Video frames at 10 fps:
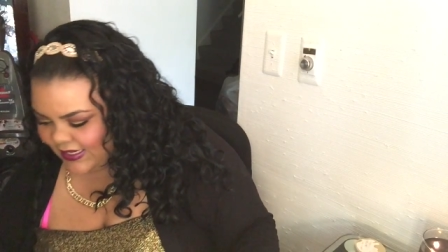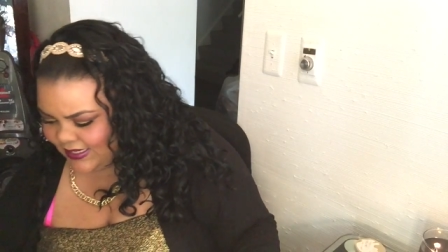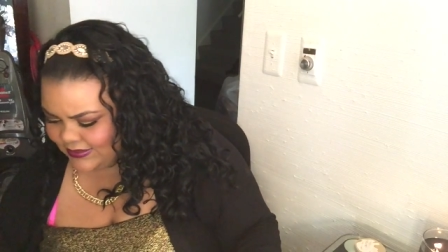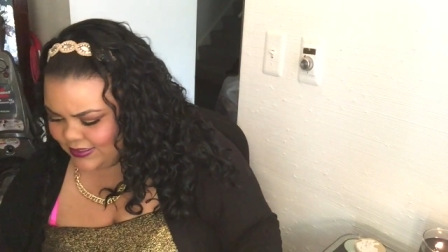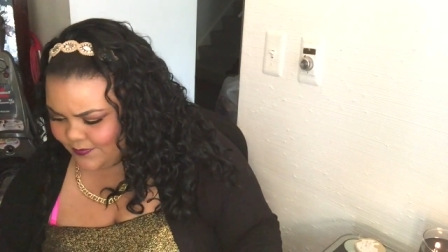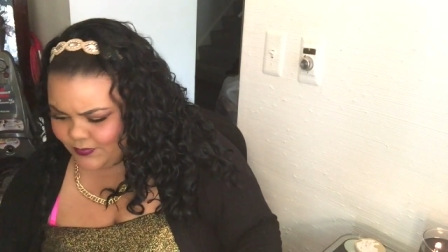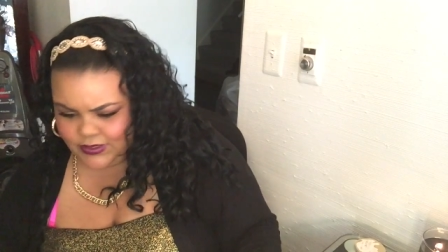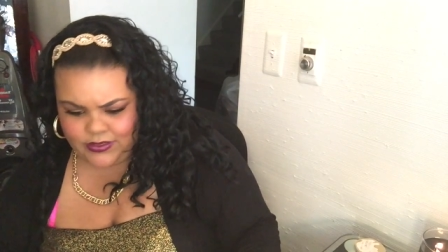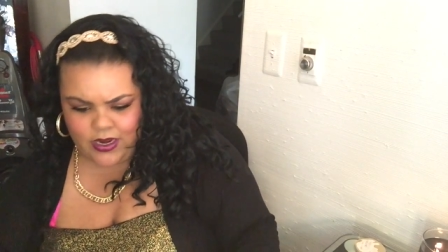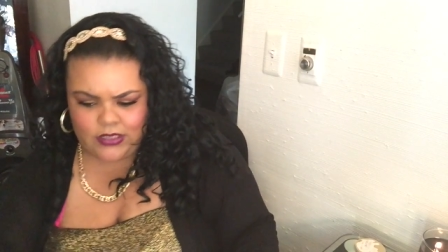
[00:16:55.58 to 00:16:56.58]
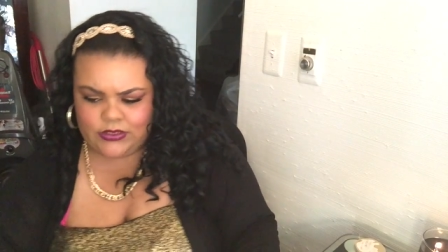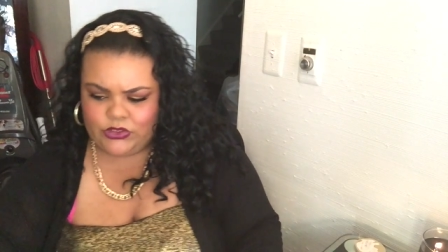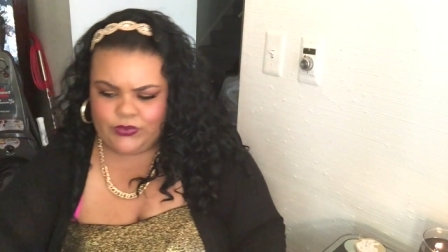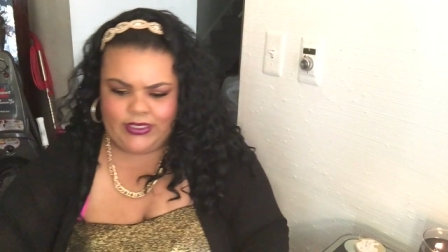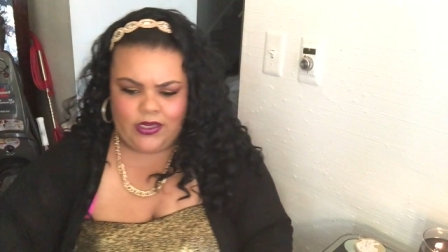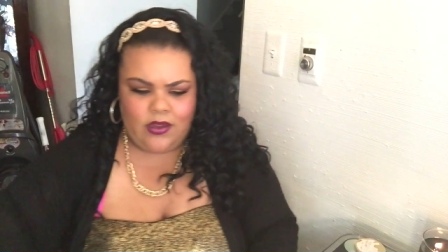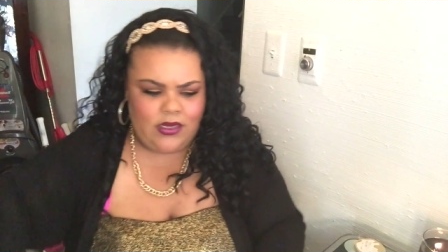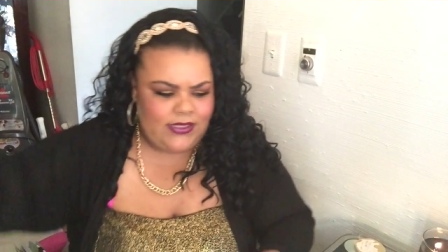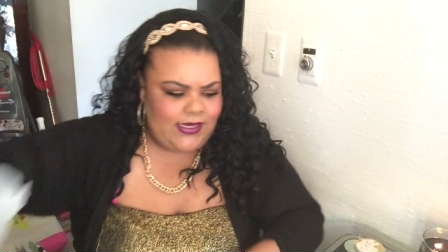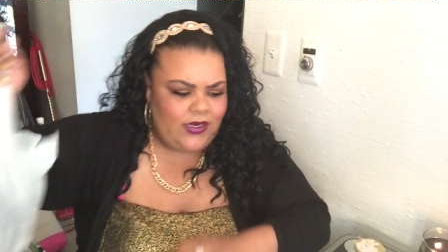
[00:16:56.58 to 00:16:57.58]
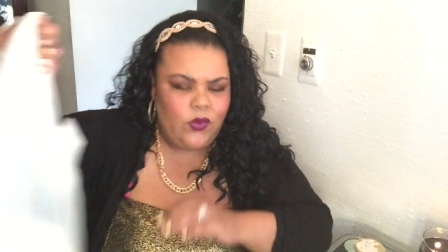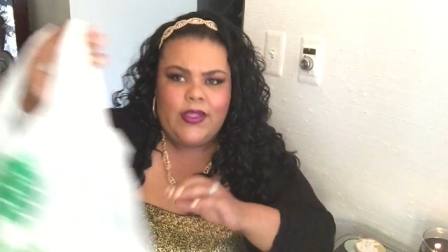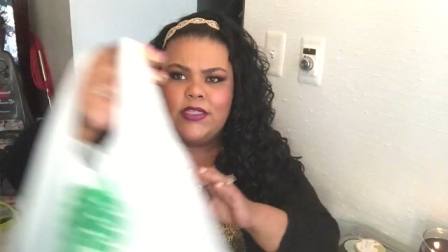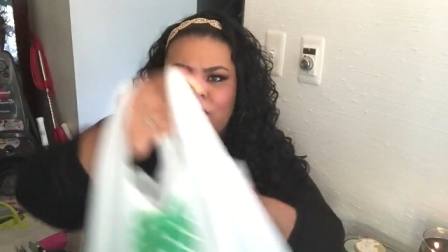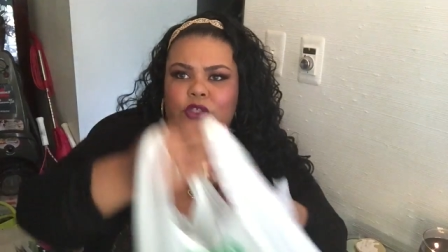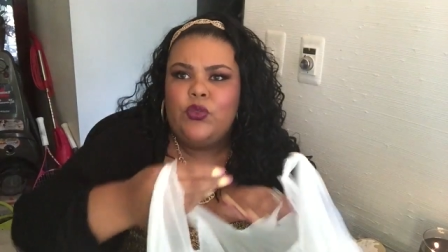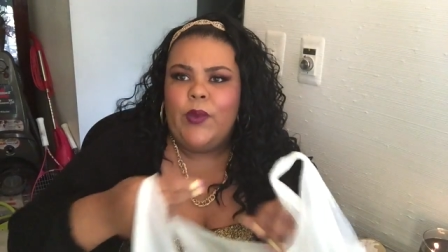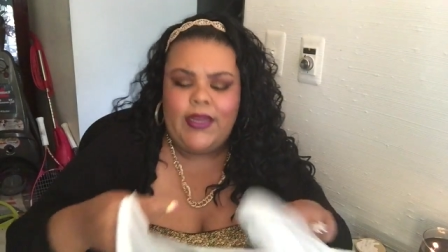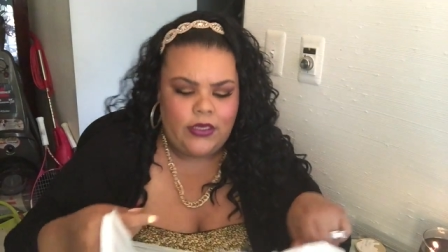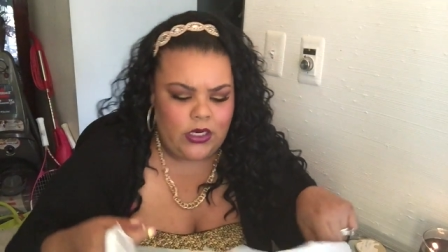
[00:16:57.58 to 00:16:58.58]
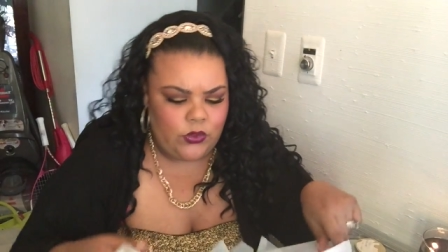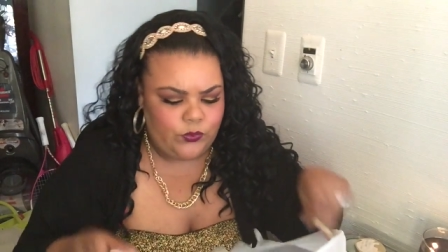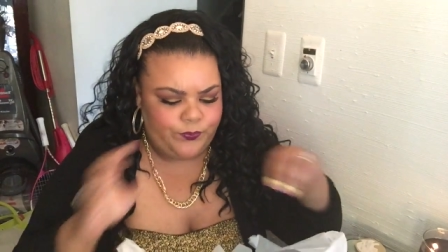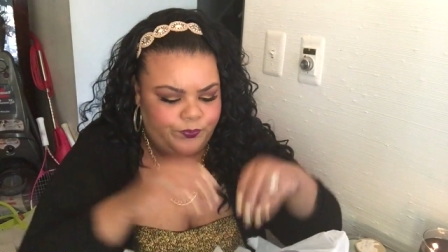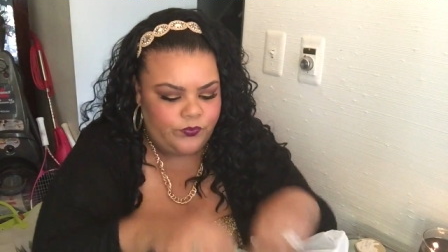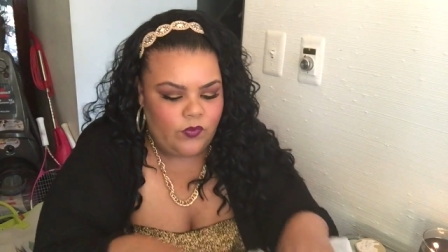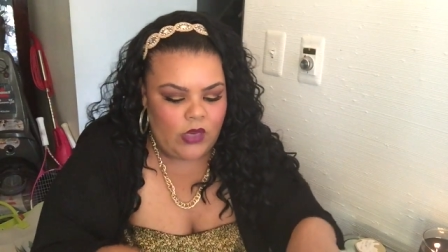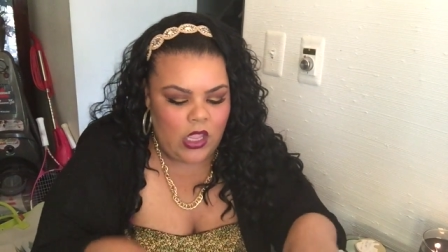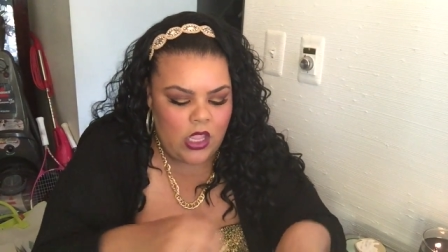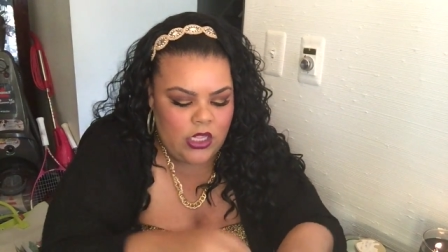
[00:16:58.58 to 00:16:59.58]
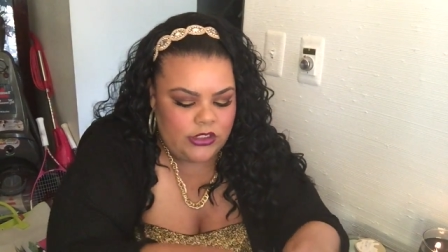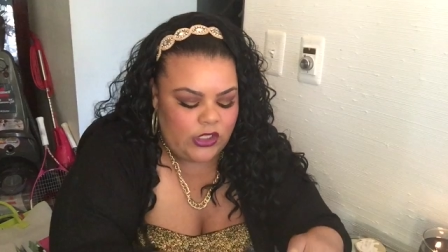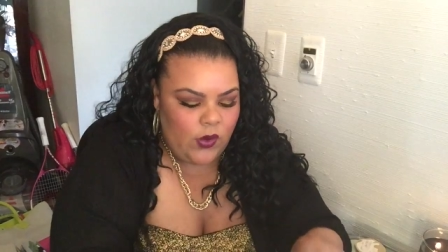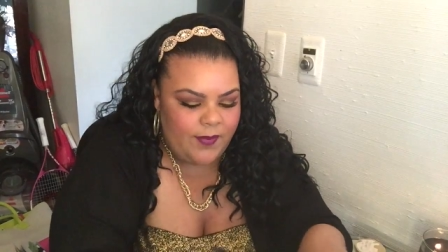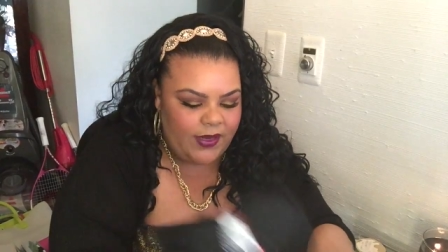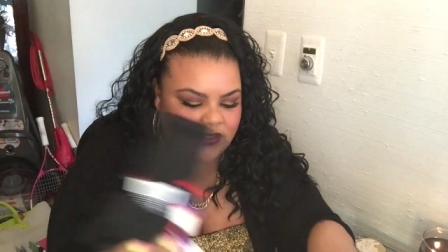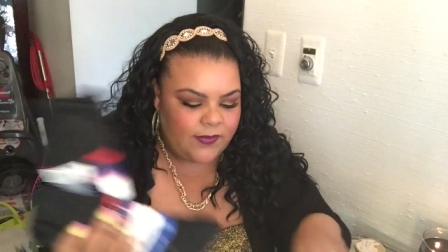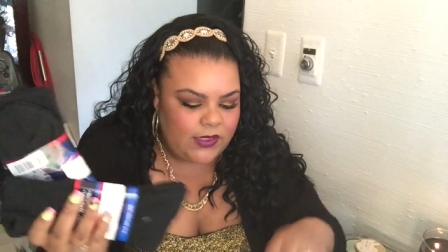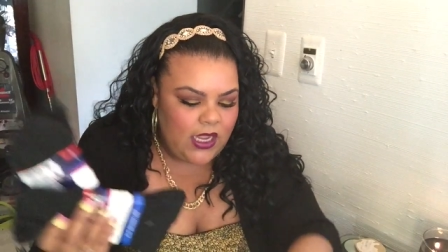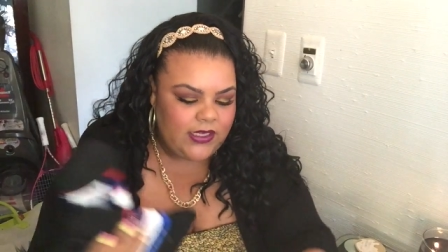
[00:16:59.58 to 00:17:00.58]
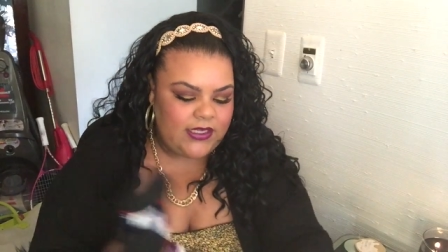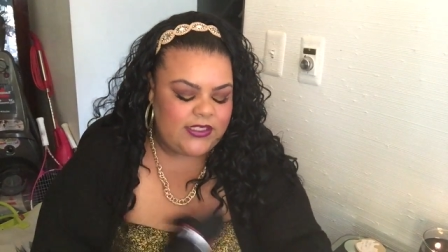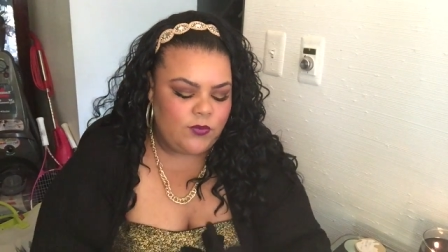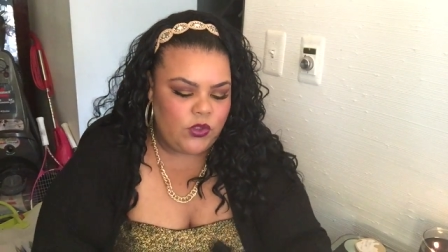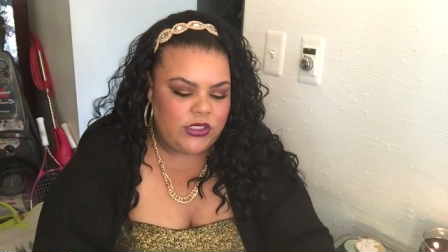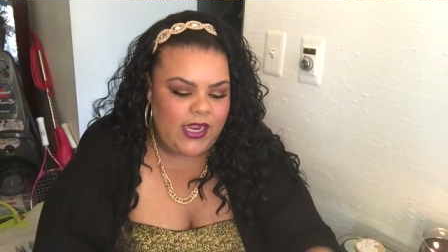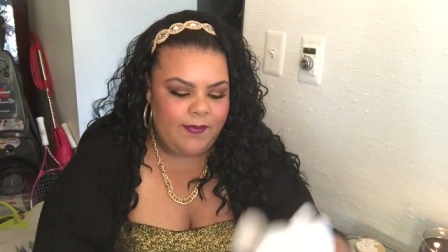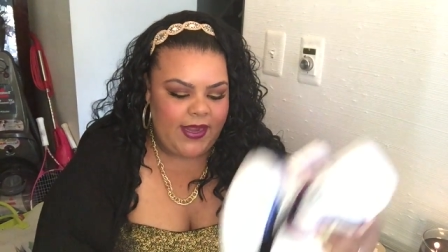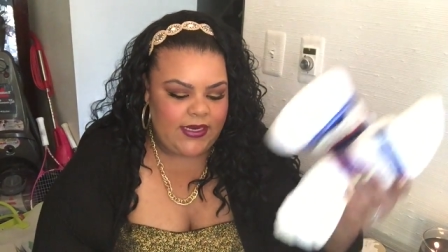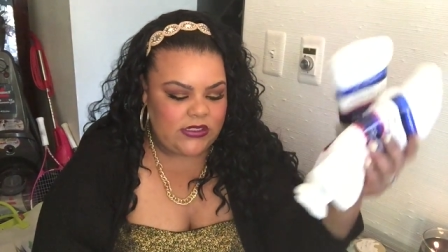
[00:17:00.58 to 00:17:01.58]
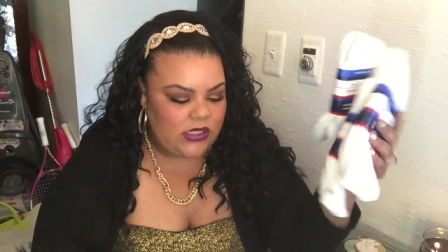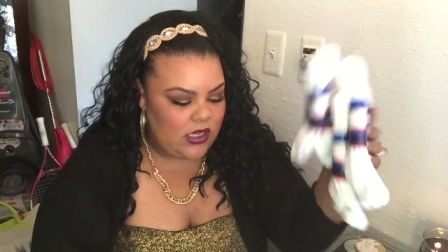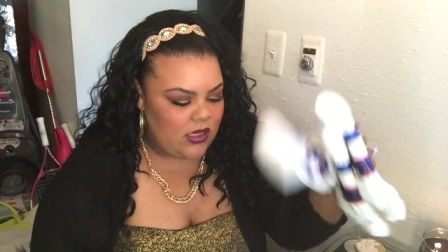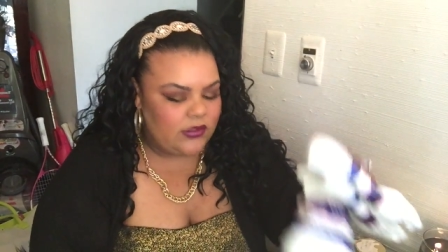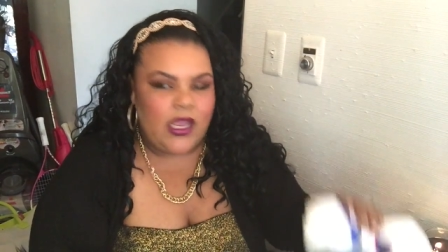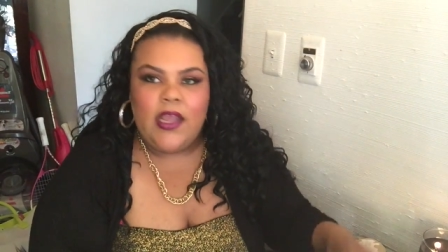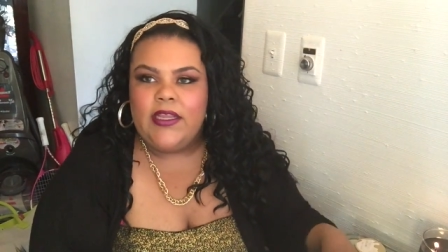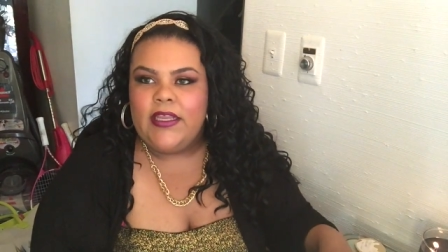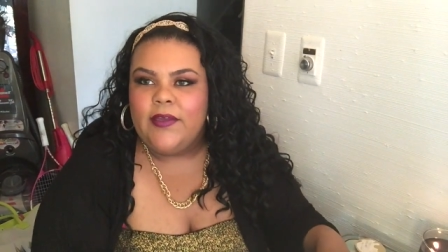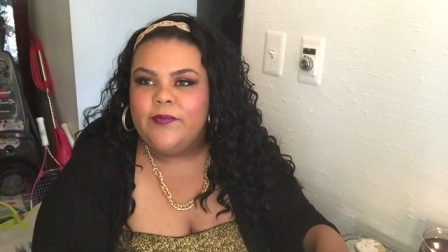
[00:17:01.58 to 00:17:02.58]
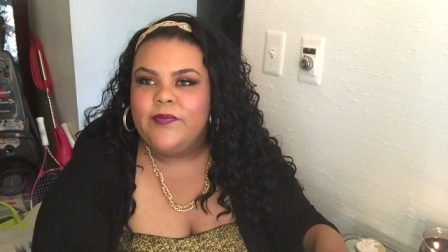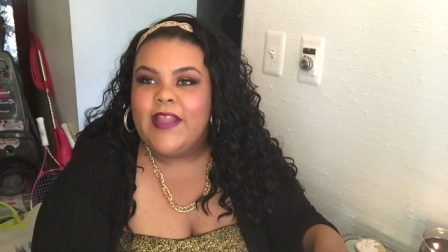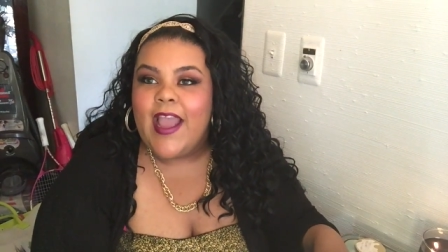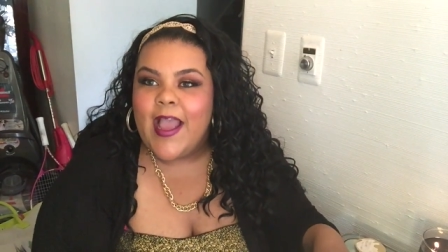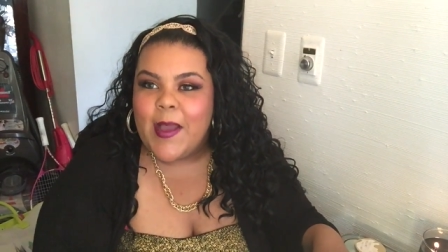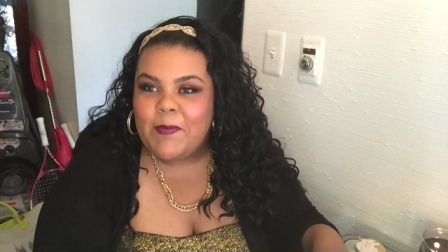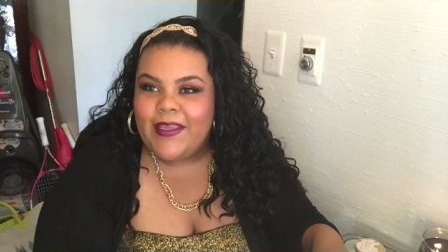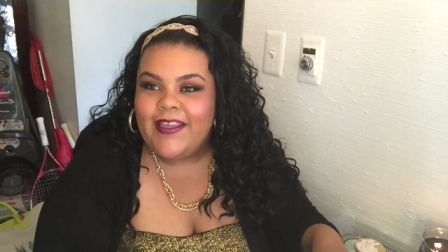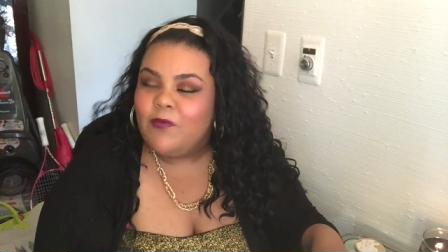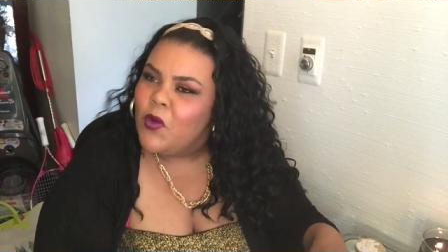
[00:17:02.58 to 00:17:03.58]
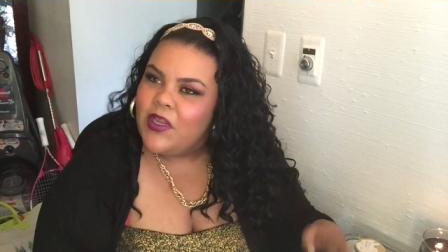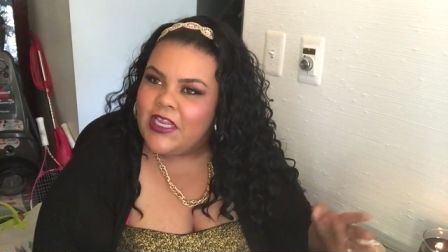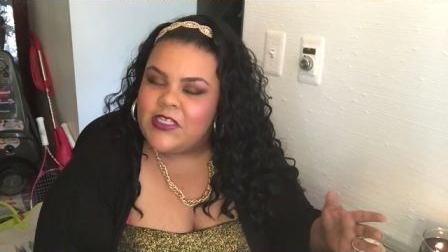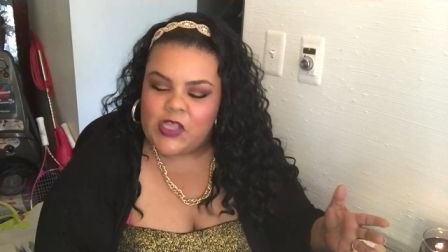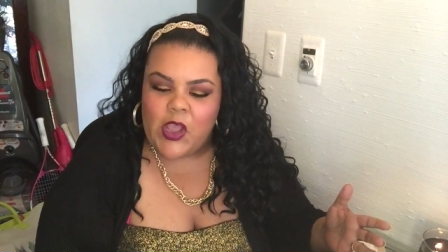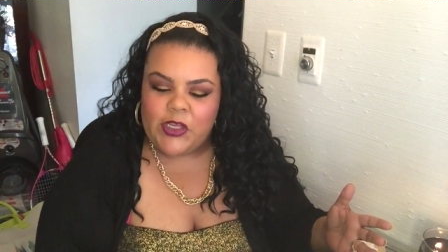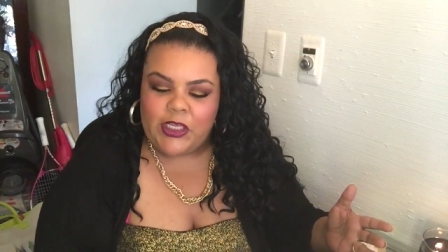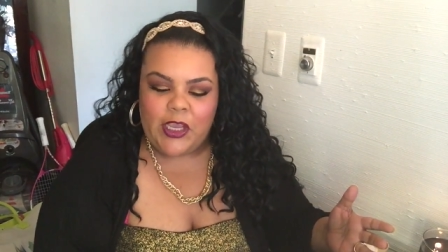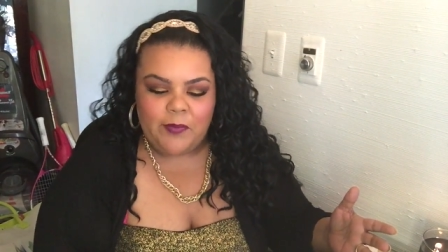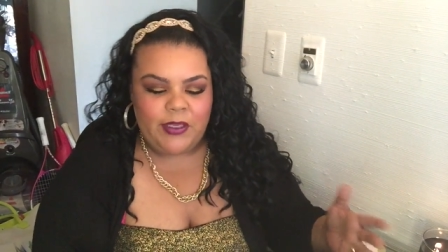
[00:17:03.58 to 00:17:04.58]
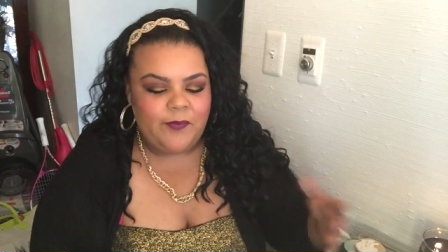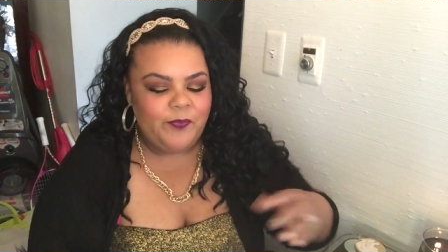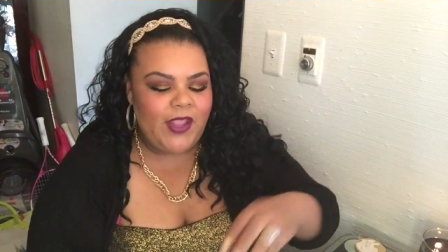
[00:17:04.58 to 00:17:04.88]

hit up the Dollar Tree, y'all, because I know that's what you're waiting on. So I picked up the Huggy, some more diabetics. Uh, the Huggy. The hubby. Well, he is a Huggy hubby.